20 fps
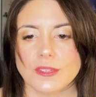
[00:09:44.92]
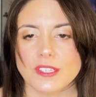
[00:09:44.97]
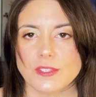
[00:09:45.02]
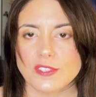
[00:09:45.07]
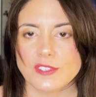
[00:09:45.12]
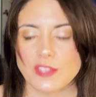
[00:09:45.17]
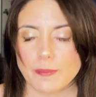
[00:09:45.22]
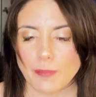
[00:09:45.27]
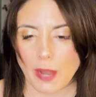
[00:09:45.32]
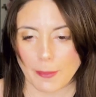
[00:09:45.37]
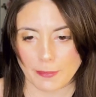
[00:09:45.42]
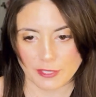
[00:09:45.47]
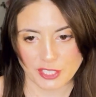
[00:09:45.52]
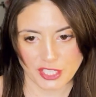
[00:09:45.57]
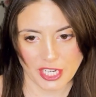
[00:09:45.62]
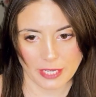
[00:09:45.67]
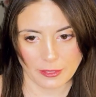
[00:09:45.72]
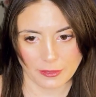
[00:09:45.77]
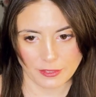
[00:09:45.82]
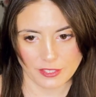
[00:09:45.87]
this was the proper
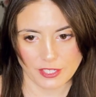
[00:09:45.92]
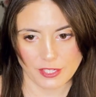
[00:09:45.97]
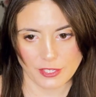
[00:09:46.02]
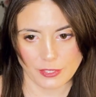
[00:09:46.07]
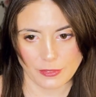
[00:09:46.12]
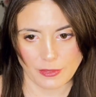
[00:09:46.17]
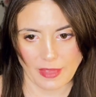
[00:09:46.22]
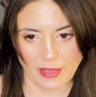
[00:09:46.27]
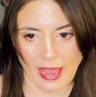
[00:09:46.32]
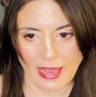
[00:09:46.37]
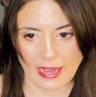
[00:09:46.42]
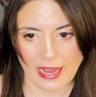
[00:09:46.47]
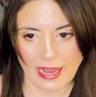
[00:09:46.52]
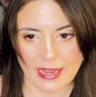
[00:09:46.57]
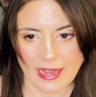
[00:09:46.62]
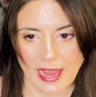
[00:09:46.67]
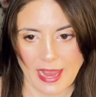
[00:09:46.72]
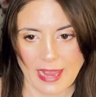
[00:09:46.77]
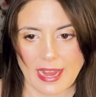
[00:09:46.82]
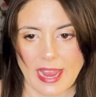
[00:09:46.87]
channel to do that,
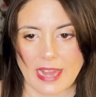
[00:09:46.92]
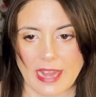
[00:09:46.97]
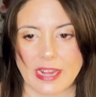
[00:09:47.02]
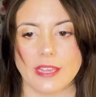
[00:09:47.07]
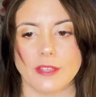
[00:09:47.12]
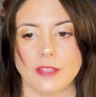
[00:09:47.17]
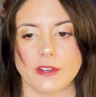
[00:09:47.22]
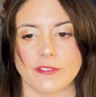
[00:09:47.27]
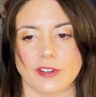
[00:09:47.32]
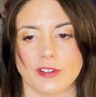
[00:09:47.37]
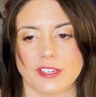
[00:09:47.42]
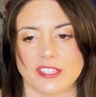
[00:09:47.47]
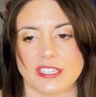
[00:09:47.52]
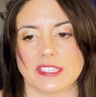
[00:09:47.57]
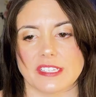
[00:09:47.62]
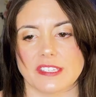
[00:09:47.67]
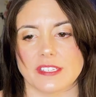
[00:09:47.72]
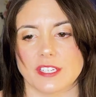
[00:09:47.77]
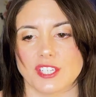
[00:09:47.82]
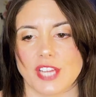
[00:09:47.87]
and at any
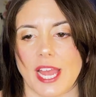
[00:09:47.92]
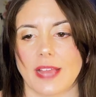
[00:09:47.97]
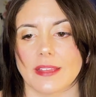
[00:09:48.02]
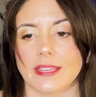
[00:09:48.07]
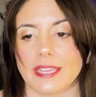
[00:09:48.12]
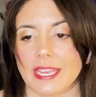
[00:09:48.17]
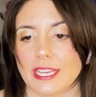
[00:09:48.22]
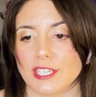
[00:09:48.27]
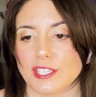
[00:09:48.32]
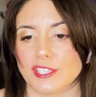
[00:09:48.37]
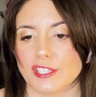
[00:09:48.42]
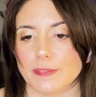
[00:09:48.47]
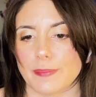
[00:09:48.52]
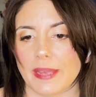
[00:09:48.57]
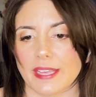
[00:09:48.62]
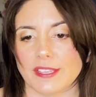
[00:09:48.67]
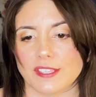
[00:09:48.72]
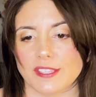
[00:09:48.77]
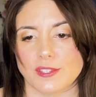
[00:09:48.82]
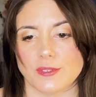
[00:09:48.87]
university, such allegations
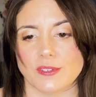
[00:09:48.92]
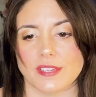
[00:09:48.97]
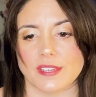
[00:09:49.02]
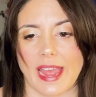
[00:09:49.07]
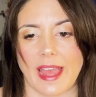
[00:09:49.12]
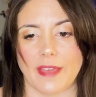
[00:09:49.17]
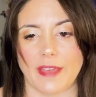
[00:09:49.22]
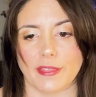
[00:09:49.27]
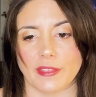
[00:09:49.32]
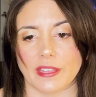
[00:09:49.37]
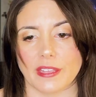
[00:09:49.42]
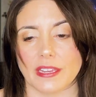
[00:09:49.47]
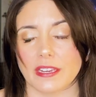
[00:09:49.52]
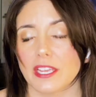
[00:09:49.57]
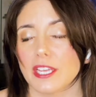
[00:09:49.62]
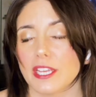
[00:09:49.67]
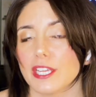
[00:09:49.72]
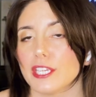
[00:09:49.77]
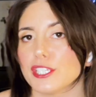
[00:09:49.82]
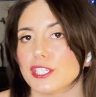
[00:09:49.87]
by a student athlete
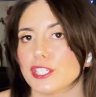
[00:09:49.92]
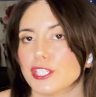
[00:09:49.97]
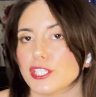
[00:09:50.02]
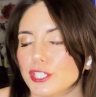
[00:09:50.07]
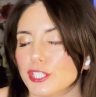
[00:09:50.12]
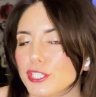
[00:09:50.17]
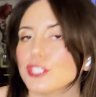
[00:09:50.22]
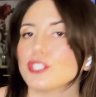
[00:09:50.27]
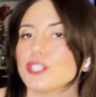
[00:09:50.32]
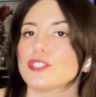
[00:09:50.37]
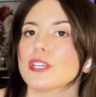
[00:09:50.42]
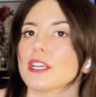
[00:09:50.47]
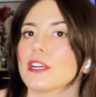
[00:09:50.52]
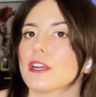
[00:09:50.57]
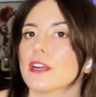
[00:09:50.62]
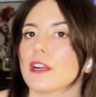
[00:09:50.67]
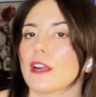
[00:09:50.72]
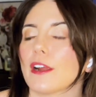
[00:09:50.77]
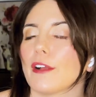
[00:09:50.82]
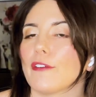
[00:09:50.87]
should
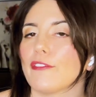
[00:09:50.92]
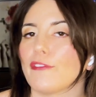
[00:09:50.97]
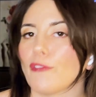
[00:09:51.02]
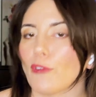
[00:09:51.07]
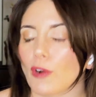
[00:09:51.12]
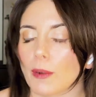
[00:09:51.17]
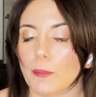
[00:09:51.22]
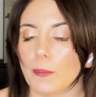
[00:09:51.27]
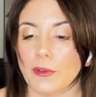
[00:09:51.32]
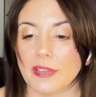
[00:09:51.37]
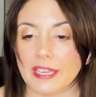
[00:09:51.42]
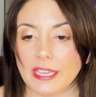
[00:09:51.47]
trigger a formal